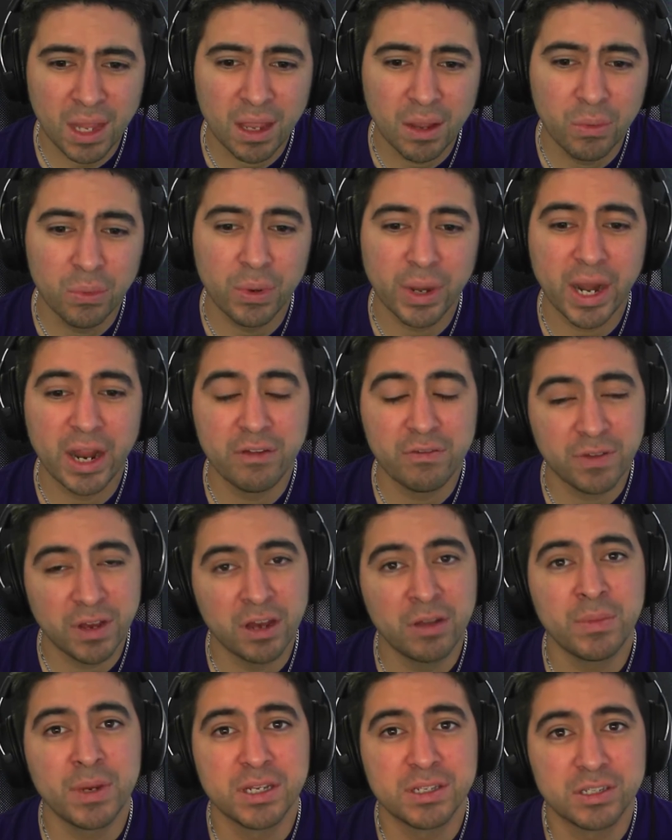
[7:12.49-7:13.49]
what I
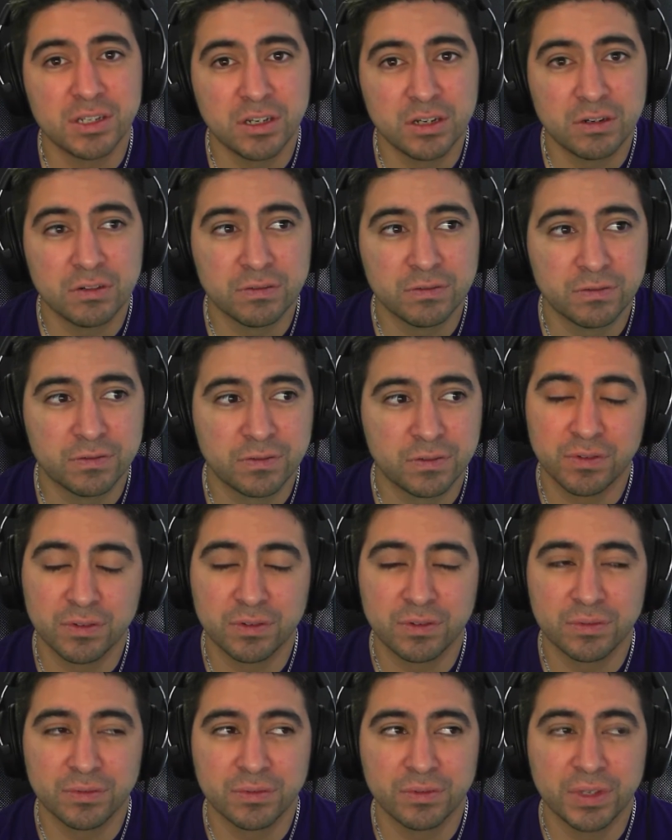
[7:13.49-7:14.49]
found myself
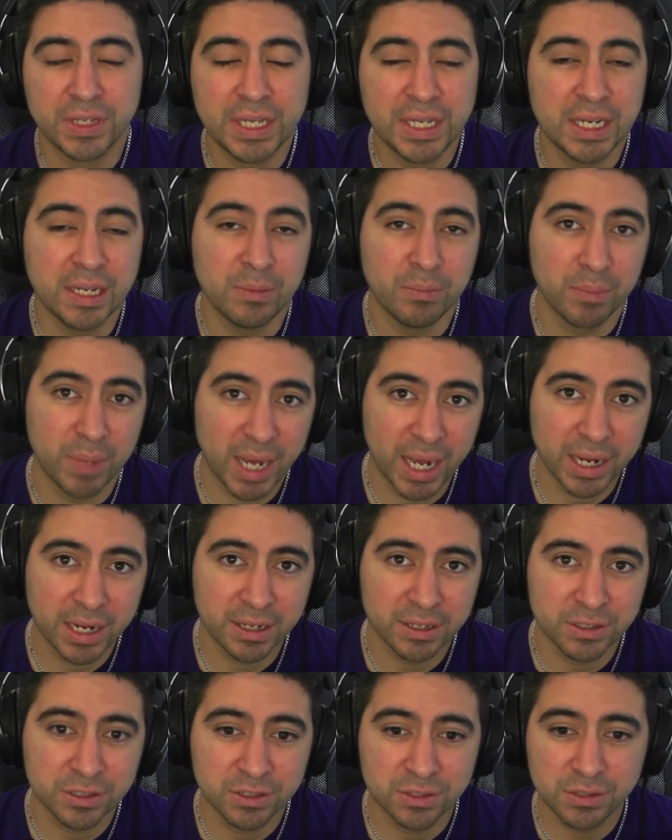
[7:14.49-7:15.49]
leaning back
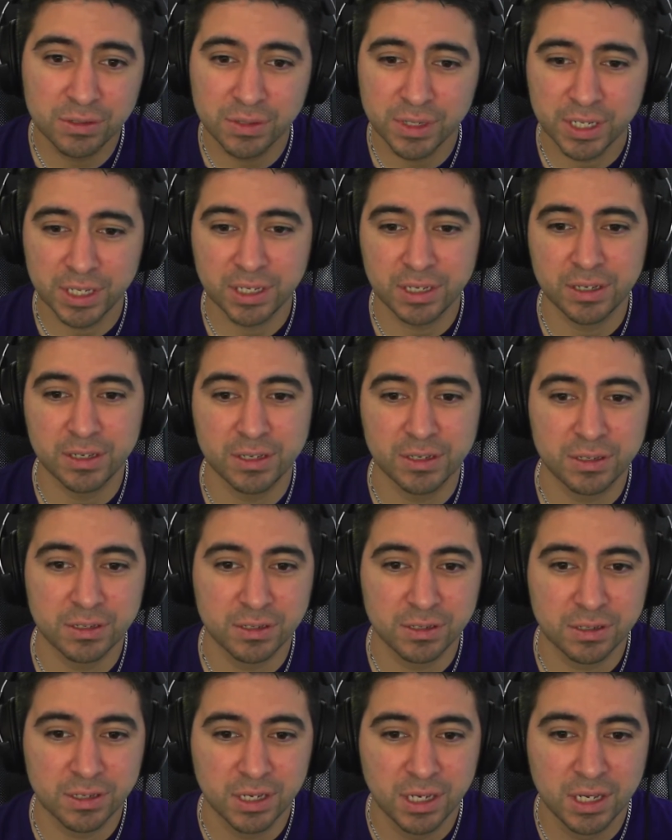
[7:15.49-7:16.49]
into
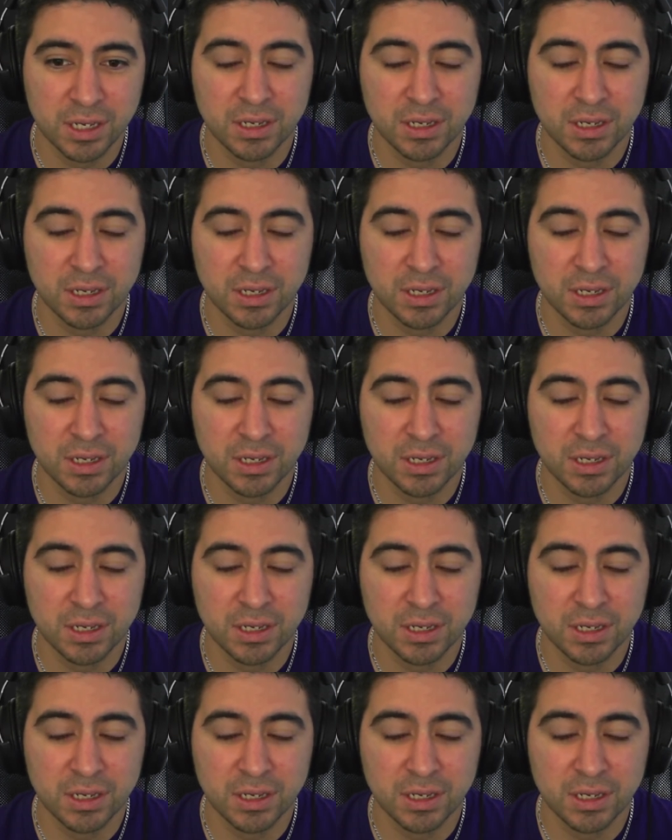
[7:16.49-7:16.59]
is